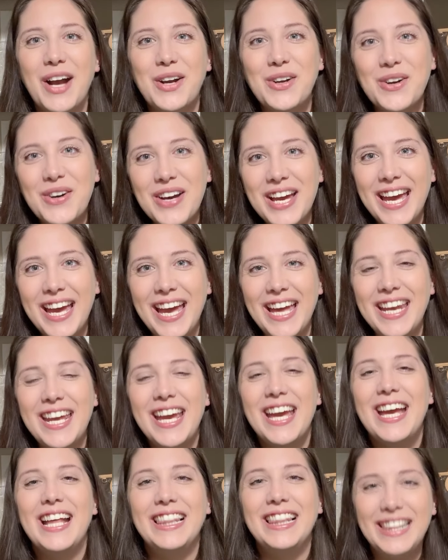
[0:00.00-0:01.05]
Go ahead,
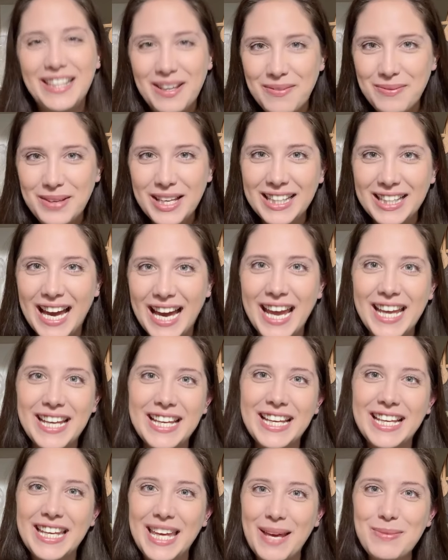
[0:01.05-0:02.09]
leave me a
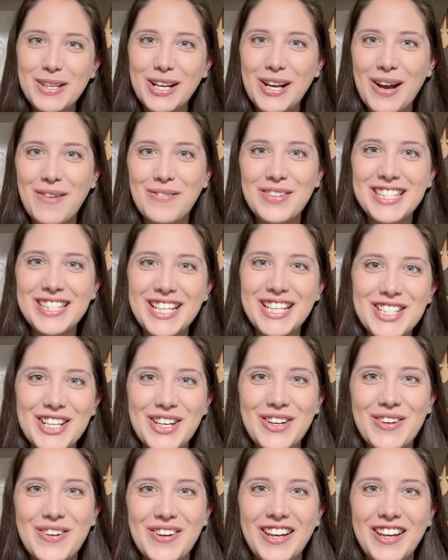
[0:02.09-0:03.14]
like, keep the
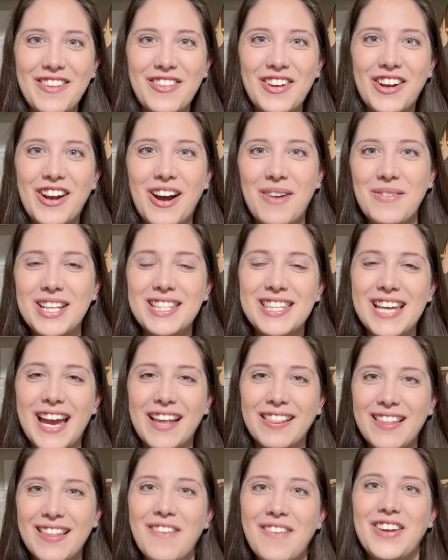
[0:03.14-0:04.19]
conversation going in the comments. I
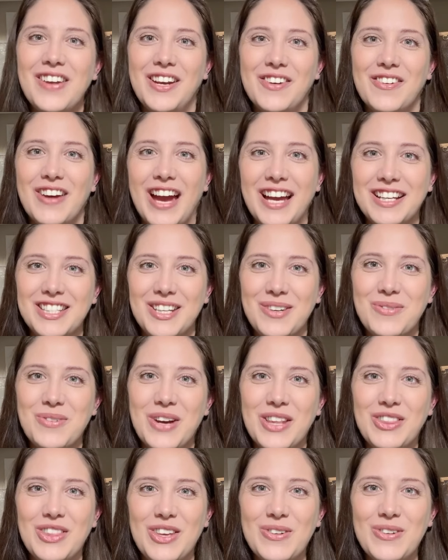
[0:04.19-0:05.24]
love interacting
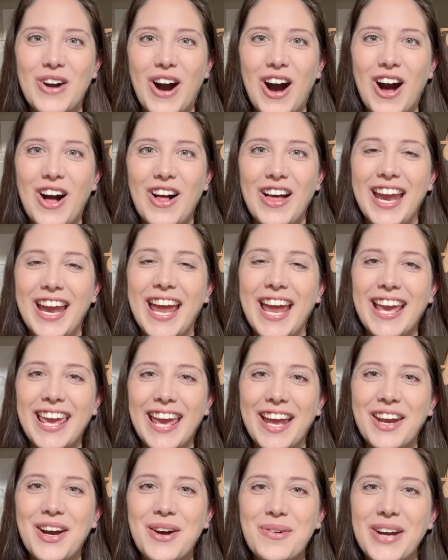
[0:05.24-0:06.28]
with you all, and I
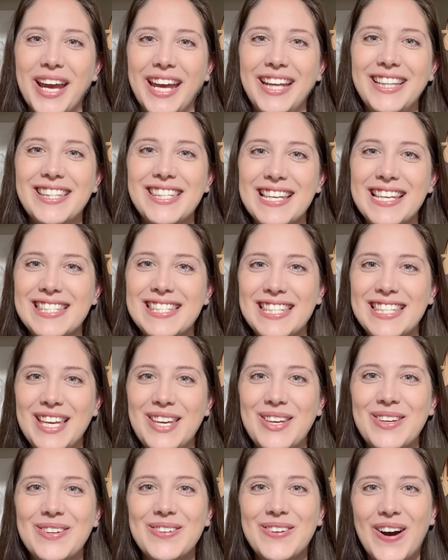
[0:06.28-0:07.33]
cannot wait to
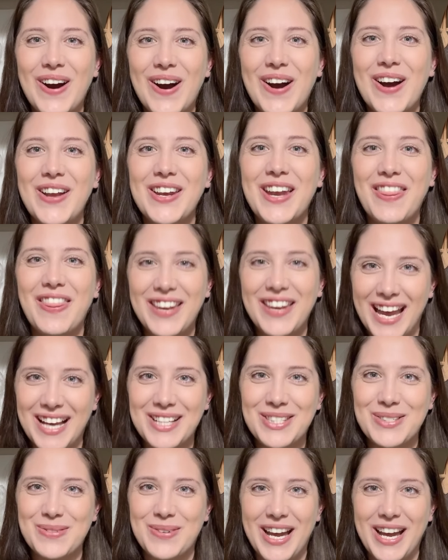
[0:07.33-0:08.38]
see you on the
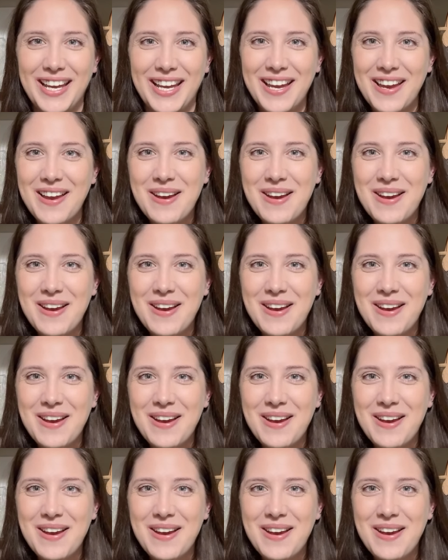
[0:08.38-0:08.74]
next one.